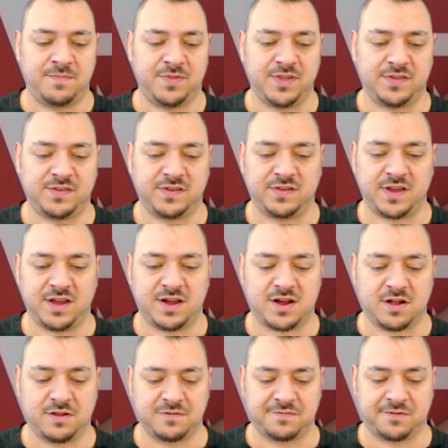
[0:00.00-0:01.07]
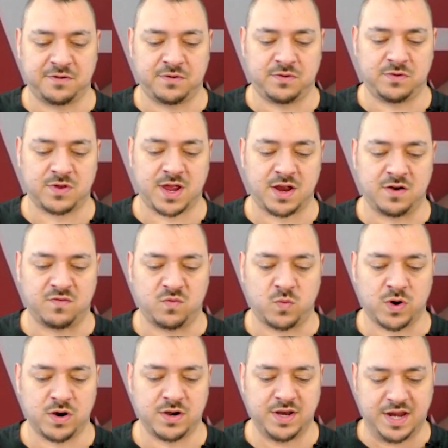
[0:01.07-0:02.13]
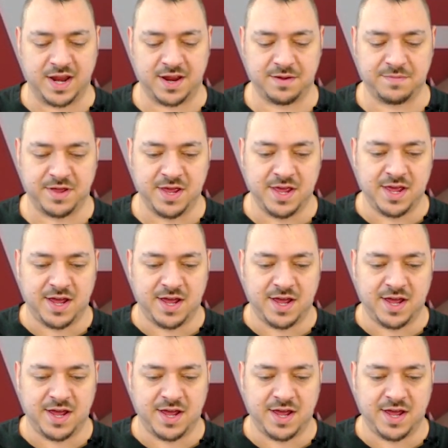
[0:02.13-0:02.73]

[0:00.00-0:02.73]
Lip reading: This is a colorful kind of word game,